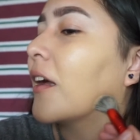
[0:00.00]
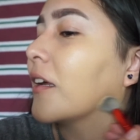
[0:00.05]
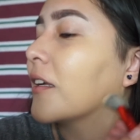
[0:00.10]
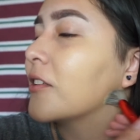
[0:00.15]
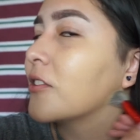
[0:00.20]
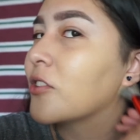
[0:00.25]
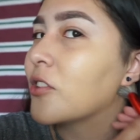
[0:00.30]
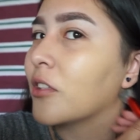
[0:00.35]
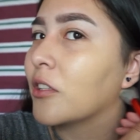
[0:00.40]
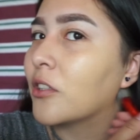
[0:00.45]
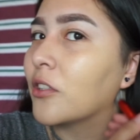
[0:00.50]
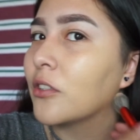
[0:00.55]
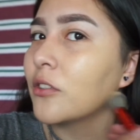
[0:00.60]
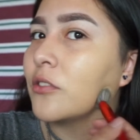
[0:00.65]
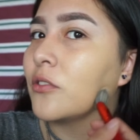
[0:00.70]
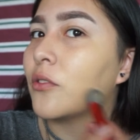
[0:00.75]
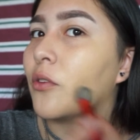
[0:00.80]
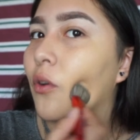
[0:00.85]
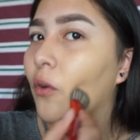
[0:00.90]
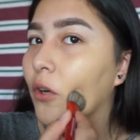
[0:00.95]
It's a little
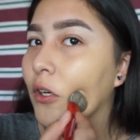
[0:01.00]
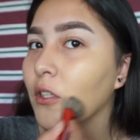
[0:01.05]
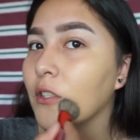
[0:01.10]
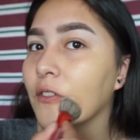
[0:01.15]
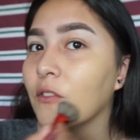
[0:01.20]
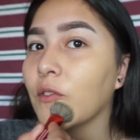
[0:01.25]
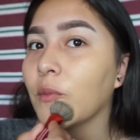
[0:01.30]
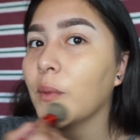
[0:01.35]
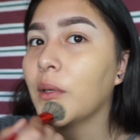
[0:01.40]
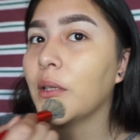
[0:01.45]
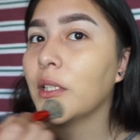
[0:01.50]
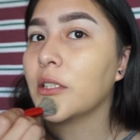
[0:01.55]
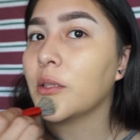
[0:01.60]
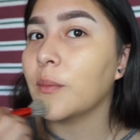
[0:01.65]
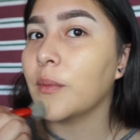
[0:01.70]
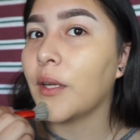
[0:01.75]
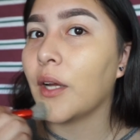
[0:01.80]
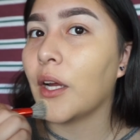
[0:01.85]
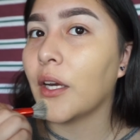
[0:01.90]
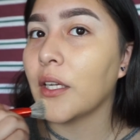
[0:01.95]
too orange for me, to
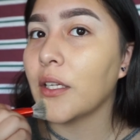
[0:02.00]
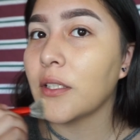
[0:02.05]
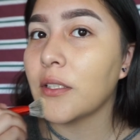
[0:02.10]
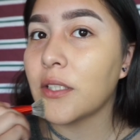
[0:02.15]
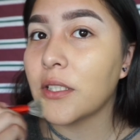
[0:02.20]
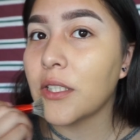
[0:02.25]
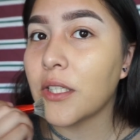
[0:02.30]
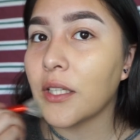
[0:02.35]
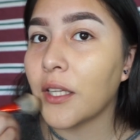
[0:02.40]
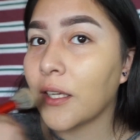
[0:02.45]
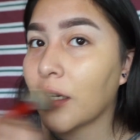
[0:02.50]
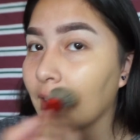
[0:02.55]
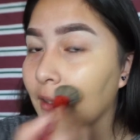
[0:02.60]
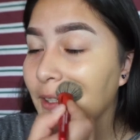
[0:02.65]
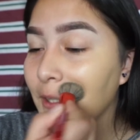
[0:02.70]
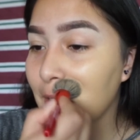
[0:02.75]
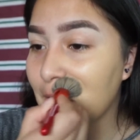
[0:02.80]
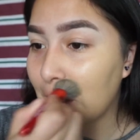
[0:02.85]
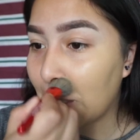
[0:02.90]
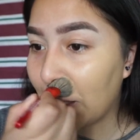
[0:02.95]
be honest. Like, it
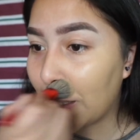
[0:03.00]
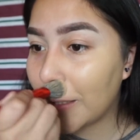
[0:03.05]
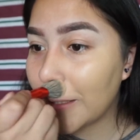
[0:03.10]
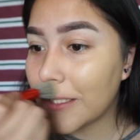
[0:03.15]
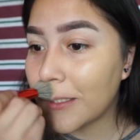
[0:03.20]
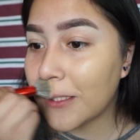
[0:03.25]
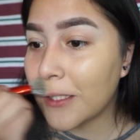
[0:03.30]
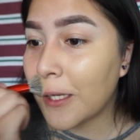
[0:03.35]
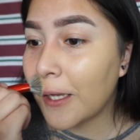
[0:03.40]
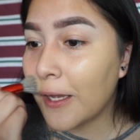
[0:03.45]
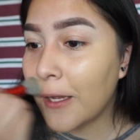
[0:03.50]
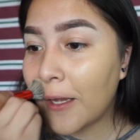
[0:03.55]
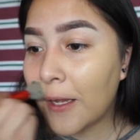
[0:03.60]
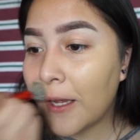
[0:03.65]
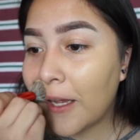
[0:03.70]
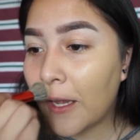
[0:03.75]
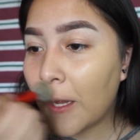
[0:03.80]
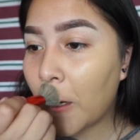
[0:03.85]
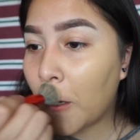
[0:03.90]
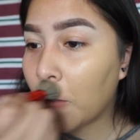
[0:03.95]
looks nice
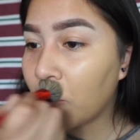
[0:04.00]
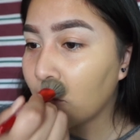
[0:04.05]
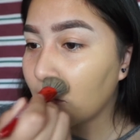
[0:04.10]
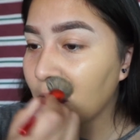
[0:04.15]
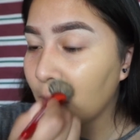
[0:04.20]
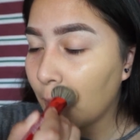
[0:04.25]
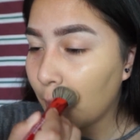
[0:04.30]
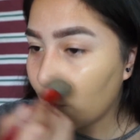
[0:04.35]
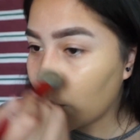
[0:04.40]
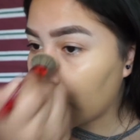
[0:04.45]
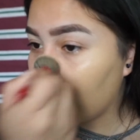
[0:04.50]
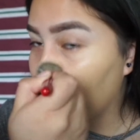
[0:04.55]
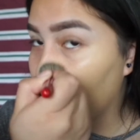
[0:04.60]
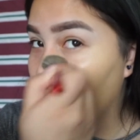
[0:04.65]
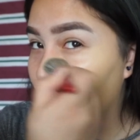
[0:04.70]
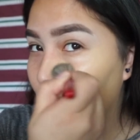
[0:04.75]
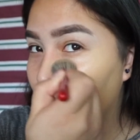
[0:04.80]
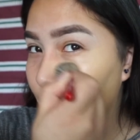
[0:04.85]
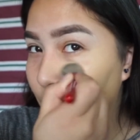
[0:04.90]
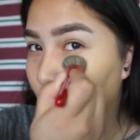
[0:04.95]
and everything, but
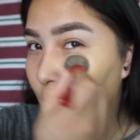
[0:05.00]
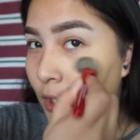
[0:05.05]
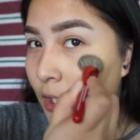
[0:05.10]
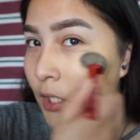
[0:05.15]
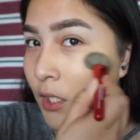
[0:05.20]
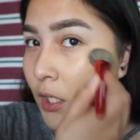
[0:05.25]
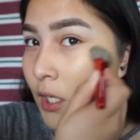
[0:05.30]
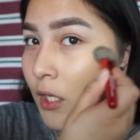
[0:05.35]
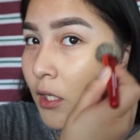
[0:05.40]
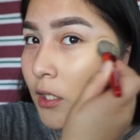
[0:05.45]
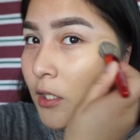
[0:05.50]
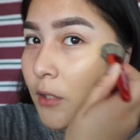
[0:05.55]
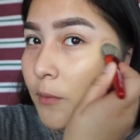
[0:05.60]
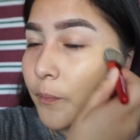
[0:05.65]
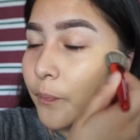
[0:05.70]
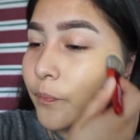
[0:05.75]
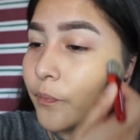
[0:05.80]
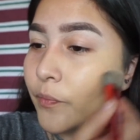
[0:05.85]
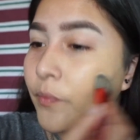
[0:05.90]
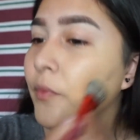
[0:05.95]
when I'm looking at it
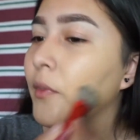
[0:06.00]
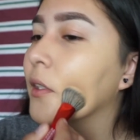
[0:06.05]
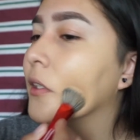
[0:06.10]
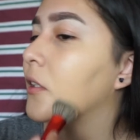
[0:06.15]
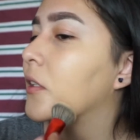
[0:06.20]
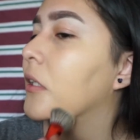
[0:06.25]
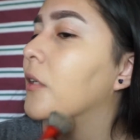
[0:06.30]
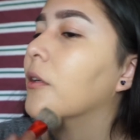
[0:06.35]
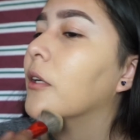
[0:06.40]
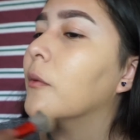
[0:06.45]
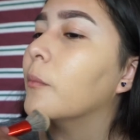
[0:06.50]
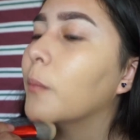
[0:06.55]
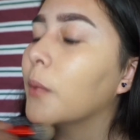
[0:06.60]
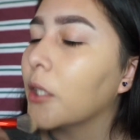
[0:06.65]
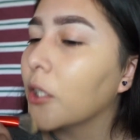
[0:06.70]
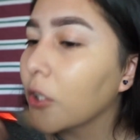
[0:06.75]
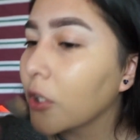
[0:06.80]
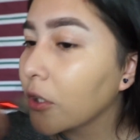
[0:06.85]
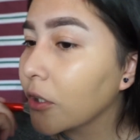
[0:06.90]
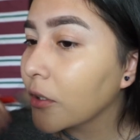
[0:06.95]
in the
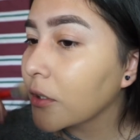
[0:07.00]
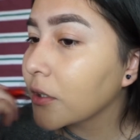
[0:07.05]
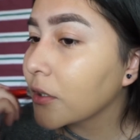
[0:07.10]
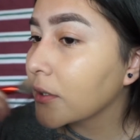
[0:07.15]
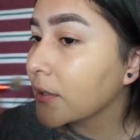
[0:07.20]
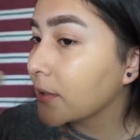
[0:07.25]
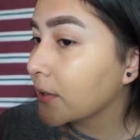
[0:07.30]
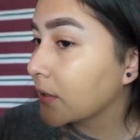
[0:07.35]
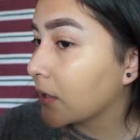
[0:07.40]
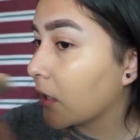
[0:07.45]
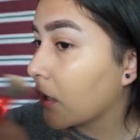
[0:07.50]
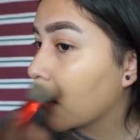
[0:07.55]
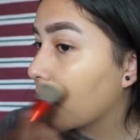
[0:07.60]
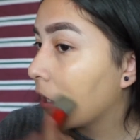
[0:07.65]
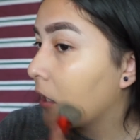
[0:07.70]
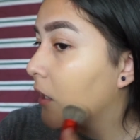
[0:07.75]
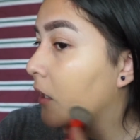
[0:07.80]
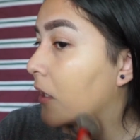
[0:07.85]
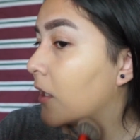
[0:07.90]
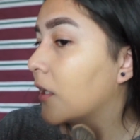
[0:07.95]
mirror, it's
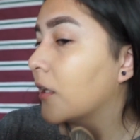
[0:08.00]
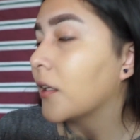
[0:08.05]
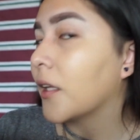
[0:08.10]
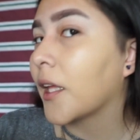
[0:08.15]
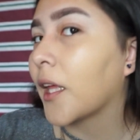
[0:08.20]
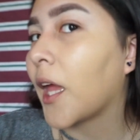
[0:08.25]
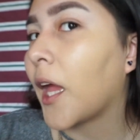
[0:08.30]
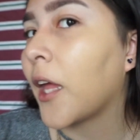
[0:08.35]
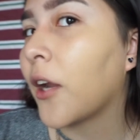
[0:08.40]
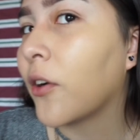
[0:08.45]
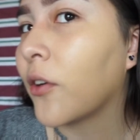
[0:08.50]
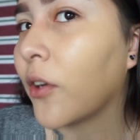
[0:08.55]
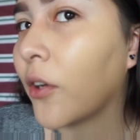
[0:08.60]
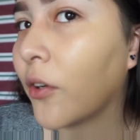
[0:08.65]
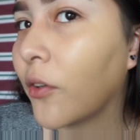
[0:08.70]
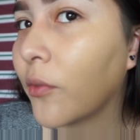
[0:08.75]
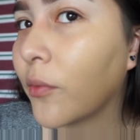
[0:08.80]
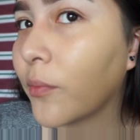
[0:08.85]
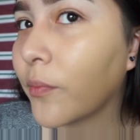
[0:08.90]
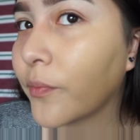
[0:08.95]
like, I don't
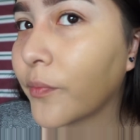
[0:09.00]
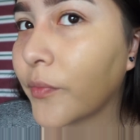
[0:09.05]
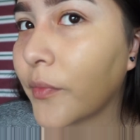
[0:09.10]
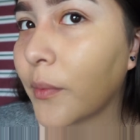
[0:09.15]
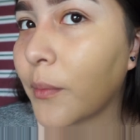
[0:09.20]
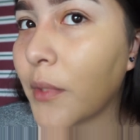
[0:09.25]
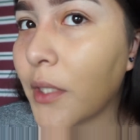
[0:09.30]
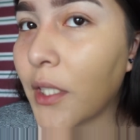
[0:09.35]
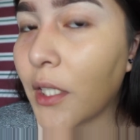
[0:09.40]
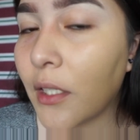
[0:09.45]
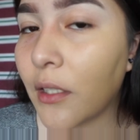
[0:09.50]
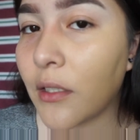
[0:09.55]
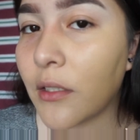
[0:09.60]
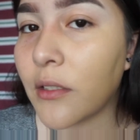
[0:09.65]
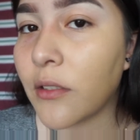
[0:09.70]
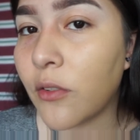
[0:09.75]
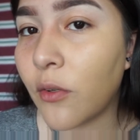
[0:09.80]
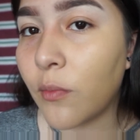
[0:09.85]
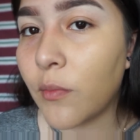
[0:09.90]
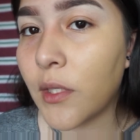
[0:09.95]
know. Let me kind
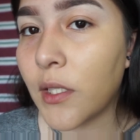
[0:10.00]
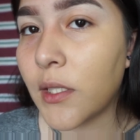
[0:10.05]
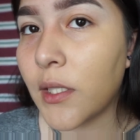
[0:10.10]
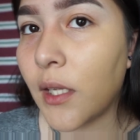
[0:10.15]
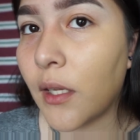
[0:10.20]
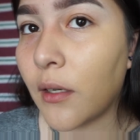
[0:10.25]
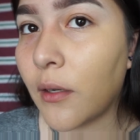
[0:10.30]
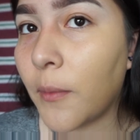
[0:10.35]
of zoom this in.